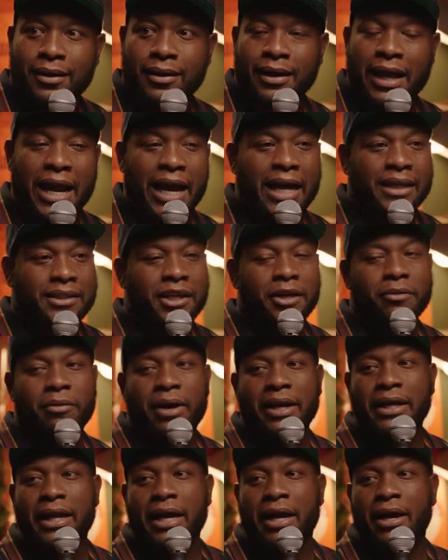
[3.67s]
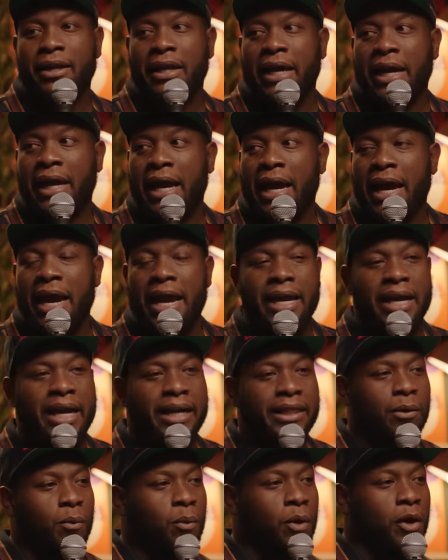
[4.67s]
Like, I tell you right now, like, I ain't
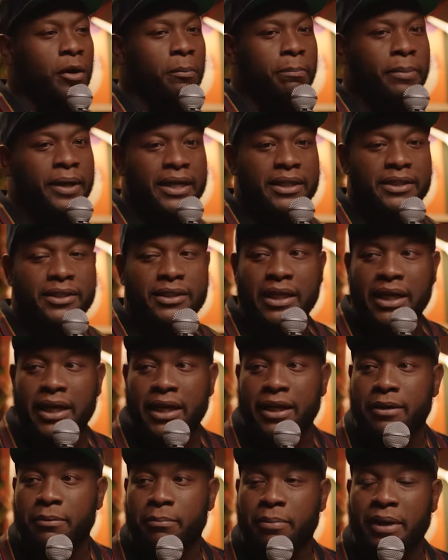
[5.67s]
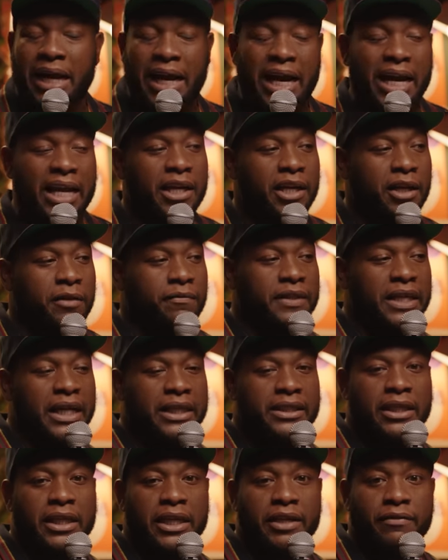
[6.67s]
got the world's biggest dick, but I got enough
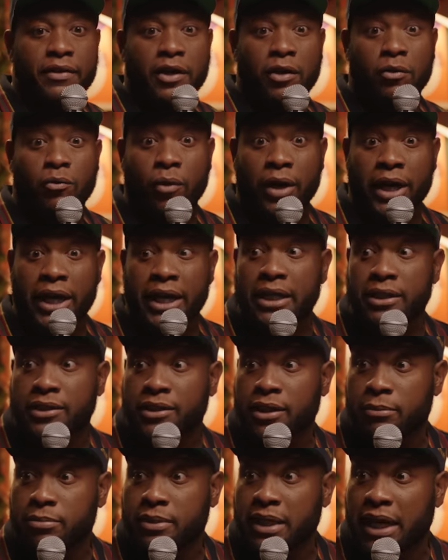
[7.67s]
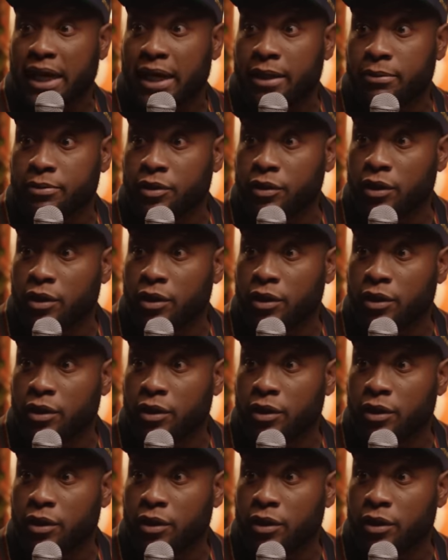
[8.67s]
dick to leave it on red sometimes.